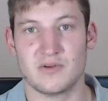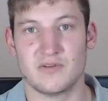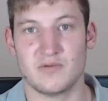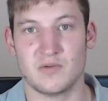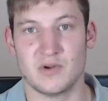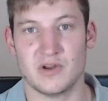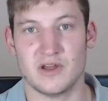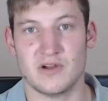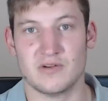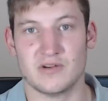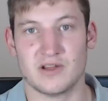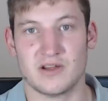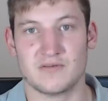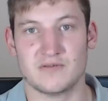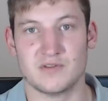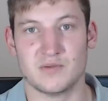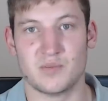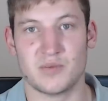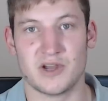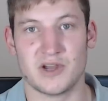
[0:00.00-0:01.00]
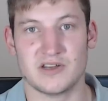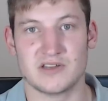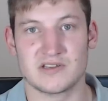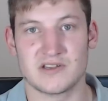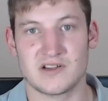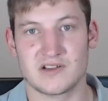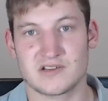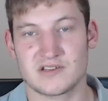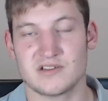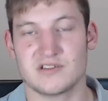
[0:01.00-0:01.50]
If we don't have to pay
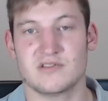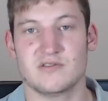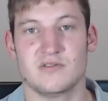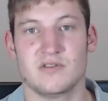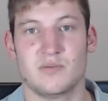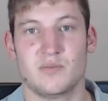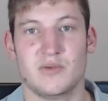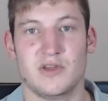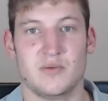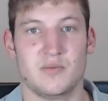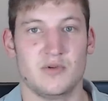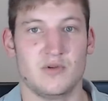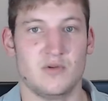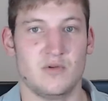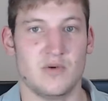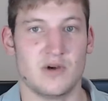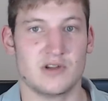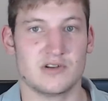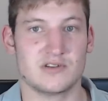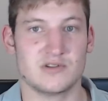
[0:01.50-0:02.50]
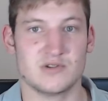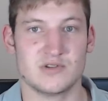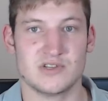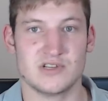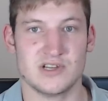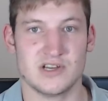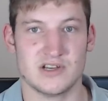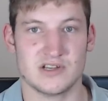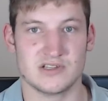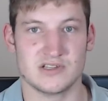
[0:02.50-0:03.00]
taxes to the people who wants to
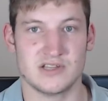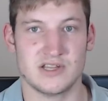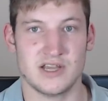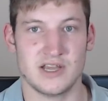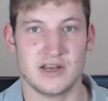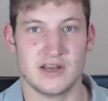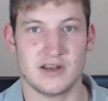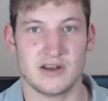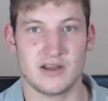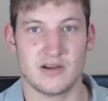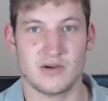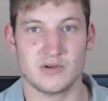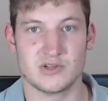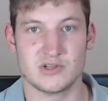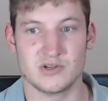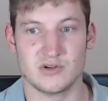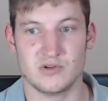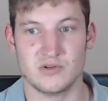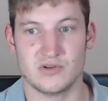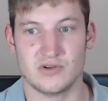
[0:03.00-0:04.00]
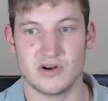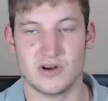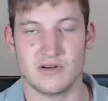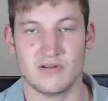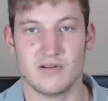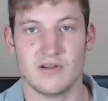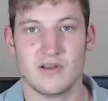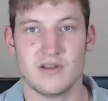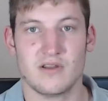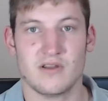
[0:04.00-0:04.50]
see us dead and our children
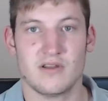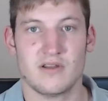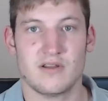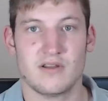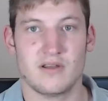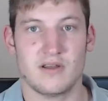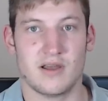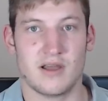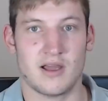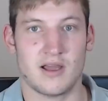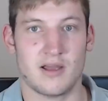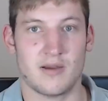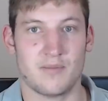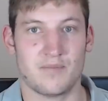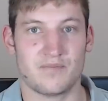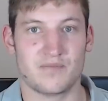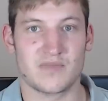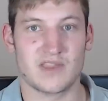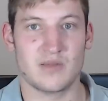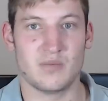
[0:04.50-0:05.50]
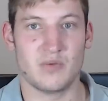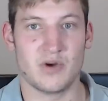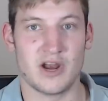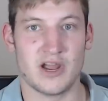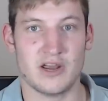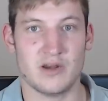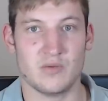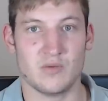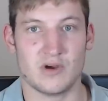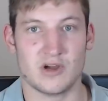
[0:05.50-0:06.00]

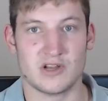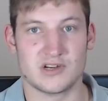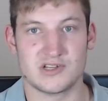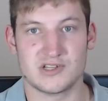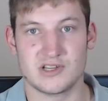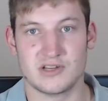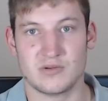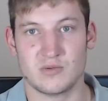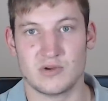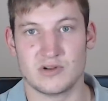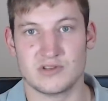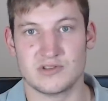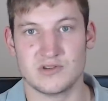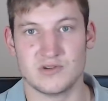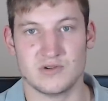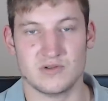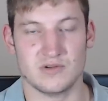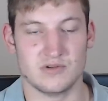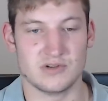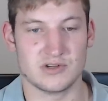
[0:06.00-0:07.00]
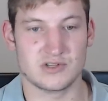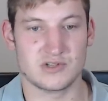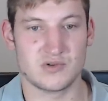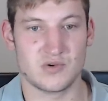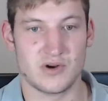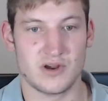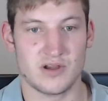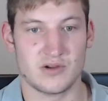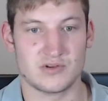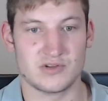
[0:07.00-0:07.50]
brainwashed and want to
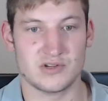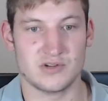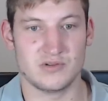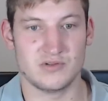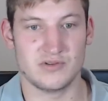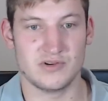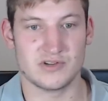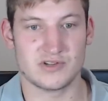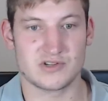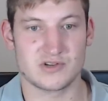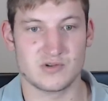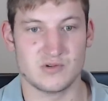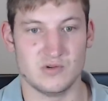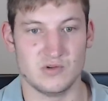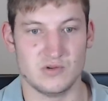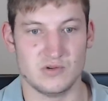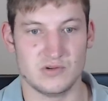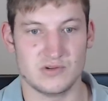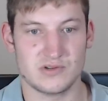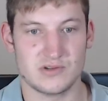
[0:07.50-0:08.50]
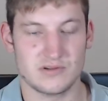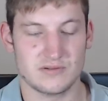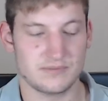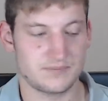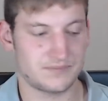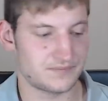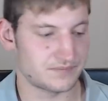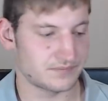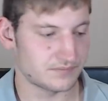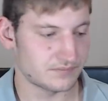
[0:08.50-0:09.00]
destroy our children's schools
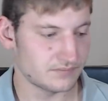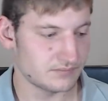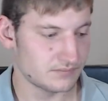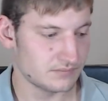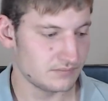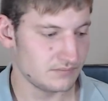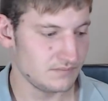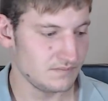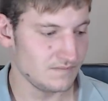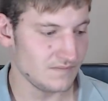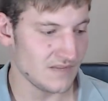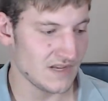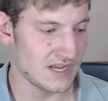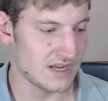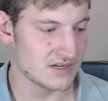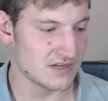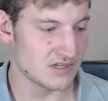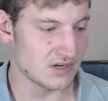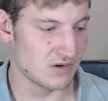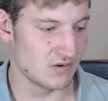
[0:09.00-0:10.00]
and so